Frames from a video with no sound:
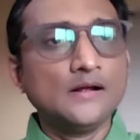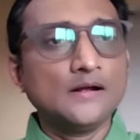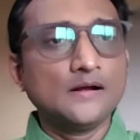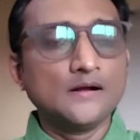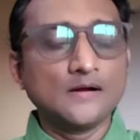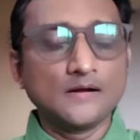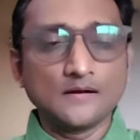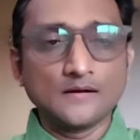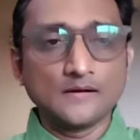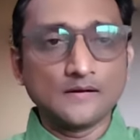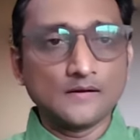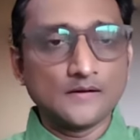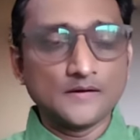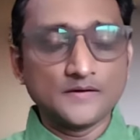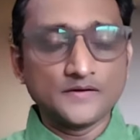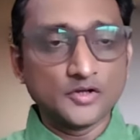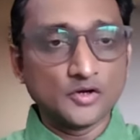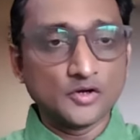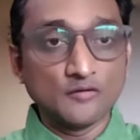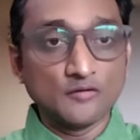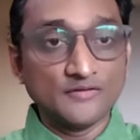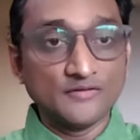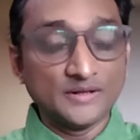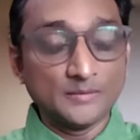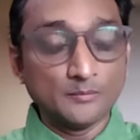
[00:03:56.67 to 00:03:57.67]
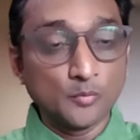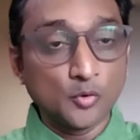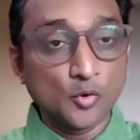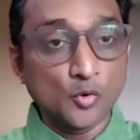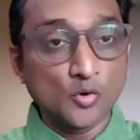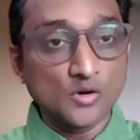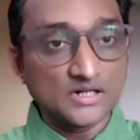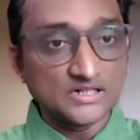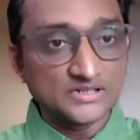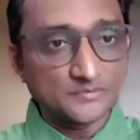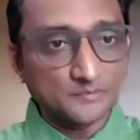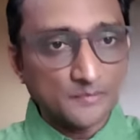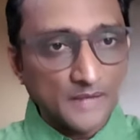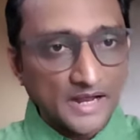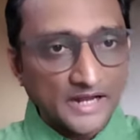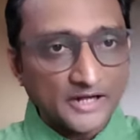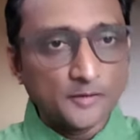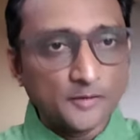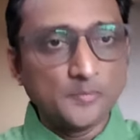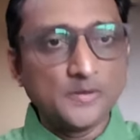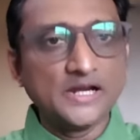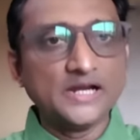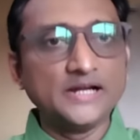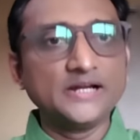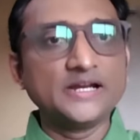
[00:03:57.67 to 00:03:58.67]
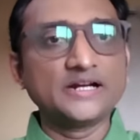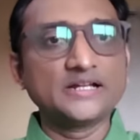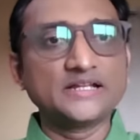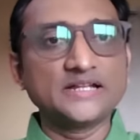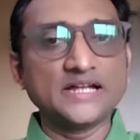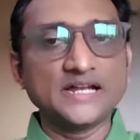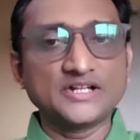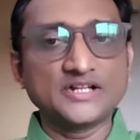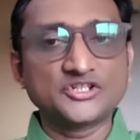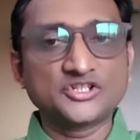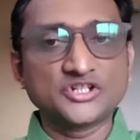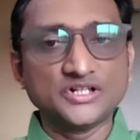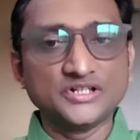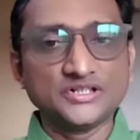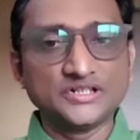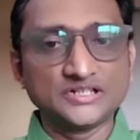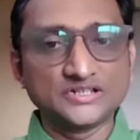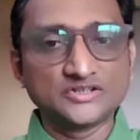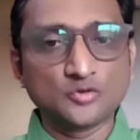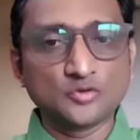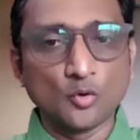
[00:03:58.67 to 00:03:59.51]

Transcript: uh, you know, when brokers manipulated the exchange's